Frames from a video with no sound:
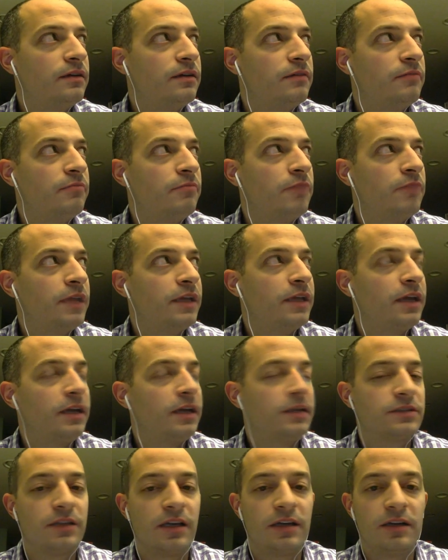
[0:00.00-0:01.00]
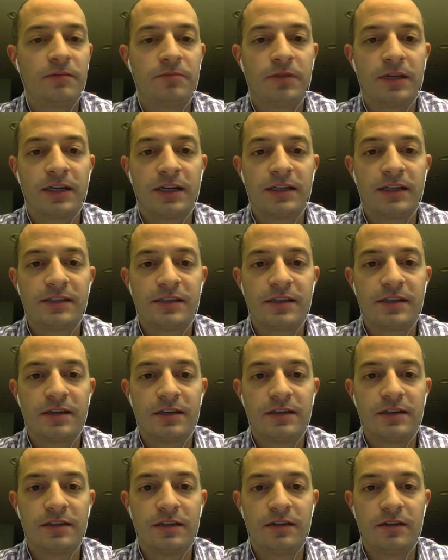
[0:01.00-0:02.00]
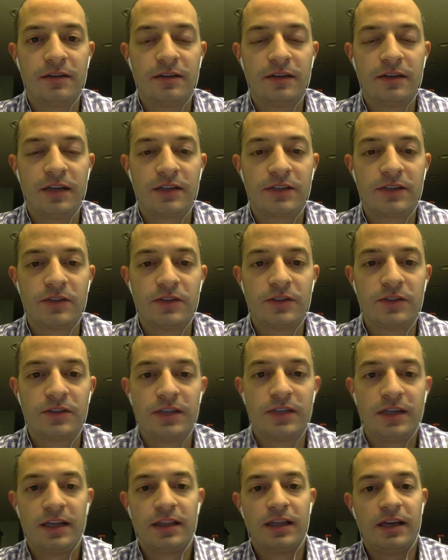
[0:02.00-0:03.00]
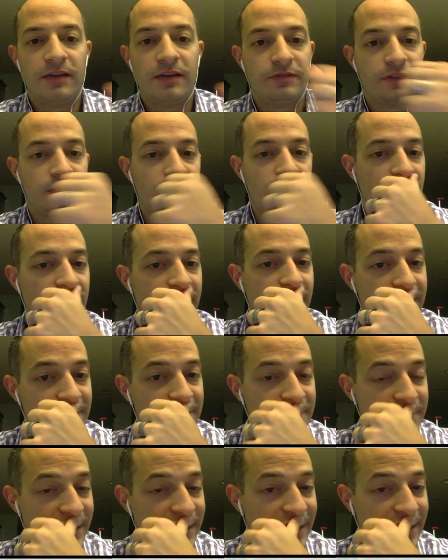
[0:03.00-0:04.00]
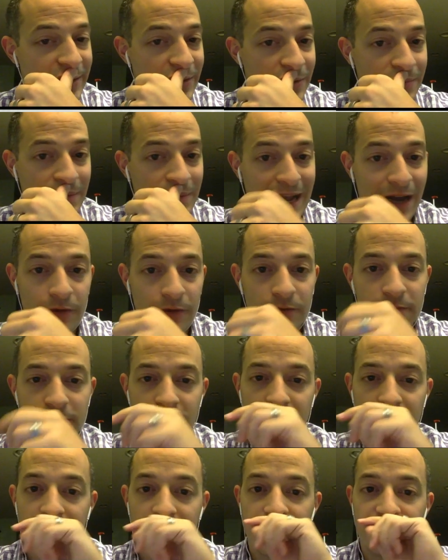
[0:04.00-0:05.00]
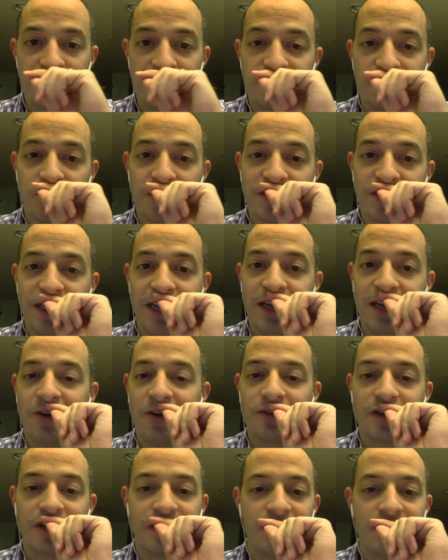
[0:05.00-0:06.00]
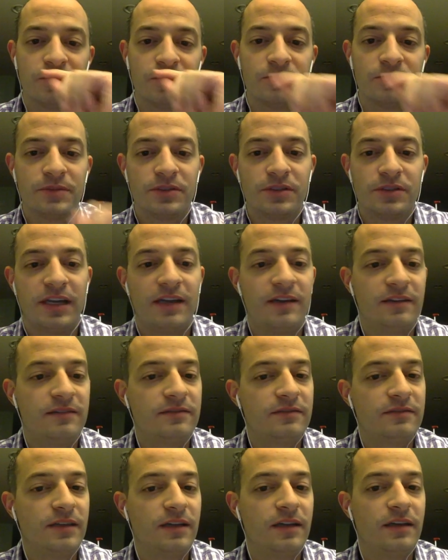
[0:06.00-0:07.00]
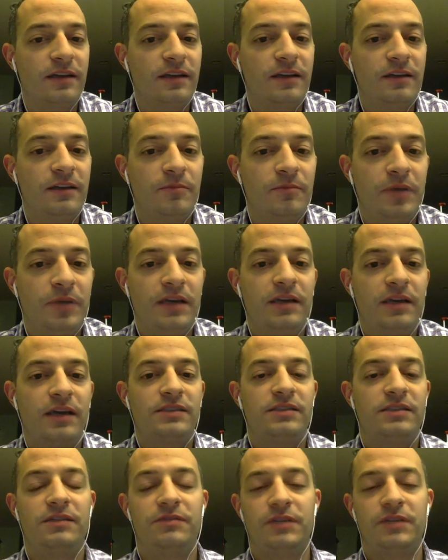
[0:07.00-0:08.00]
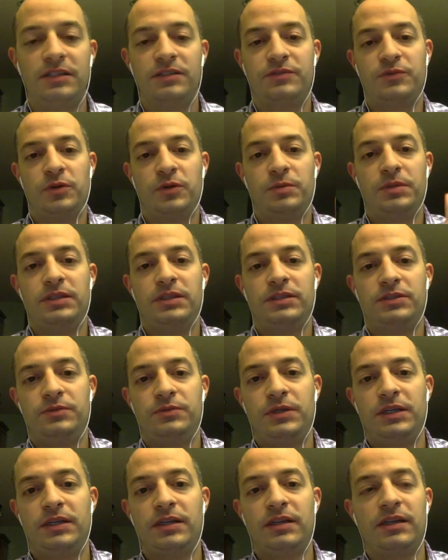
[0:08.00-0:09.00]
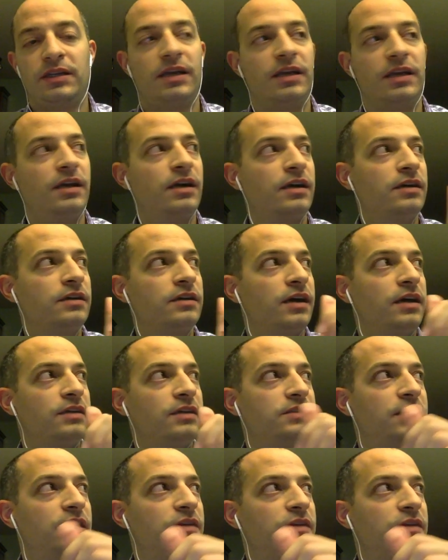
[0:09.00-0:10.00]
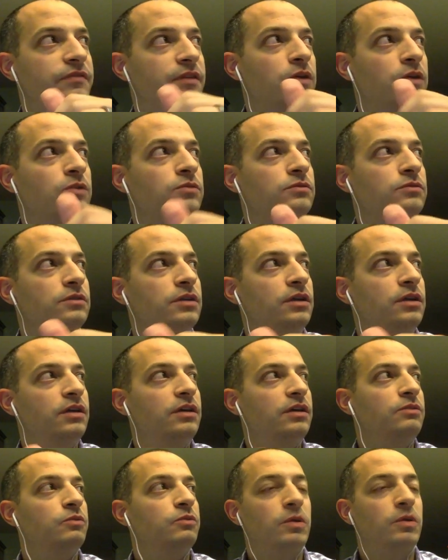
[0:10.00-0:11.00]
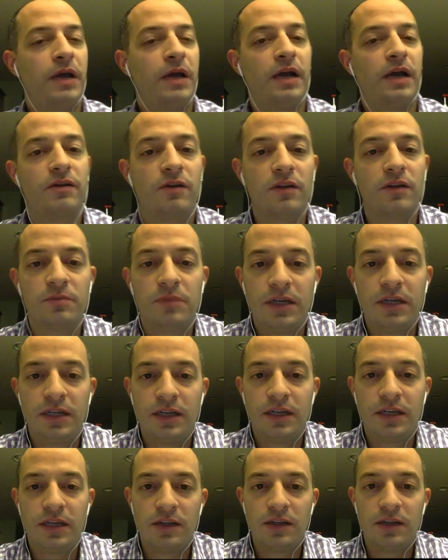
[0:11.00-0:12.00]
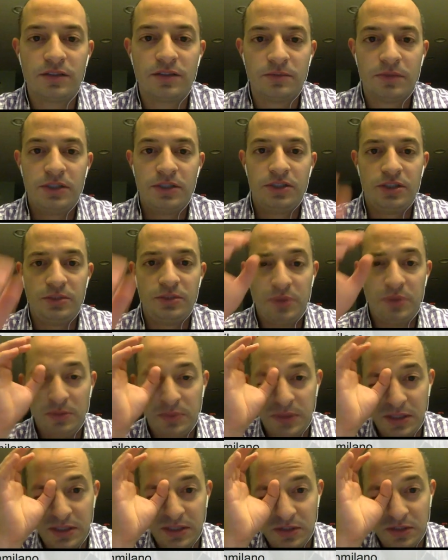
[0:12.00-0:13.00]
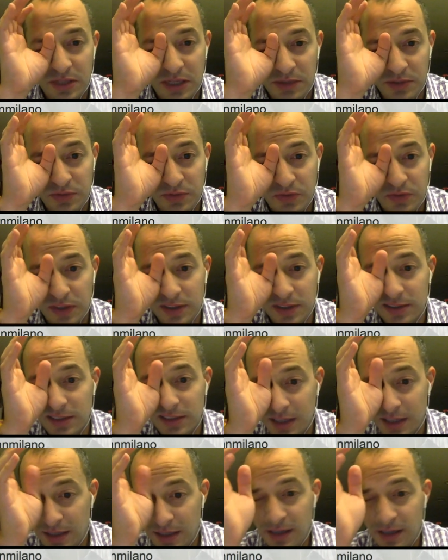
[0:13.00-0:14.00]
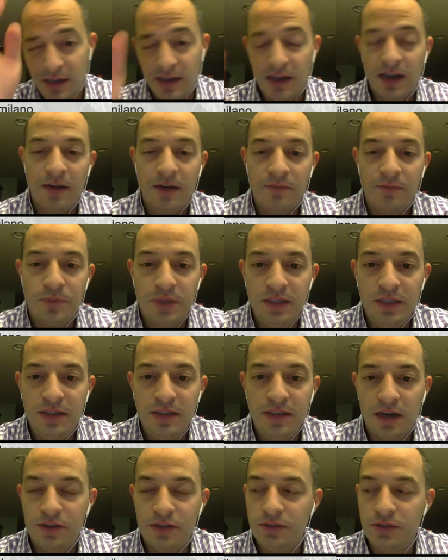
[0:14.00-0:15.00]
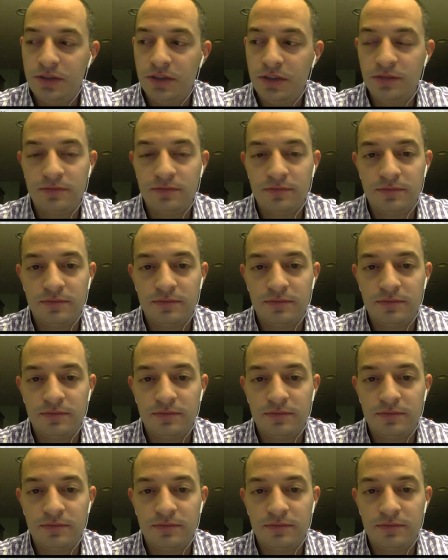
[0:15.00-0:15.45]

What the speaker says: my cash lineup, like I said on last Thursday, I left Ingram out. I liked Forte over Ingram, so that paid nice dividends for me this weekend. I stayed afloat, won back all the money I lost in my GPP, so that was fun. Pete, how'd you do?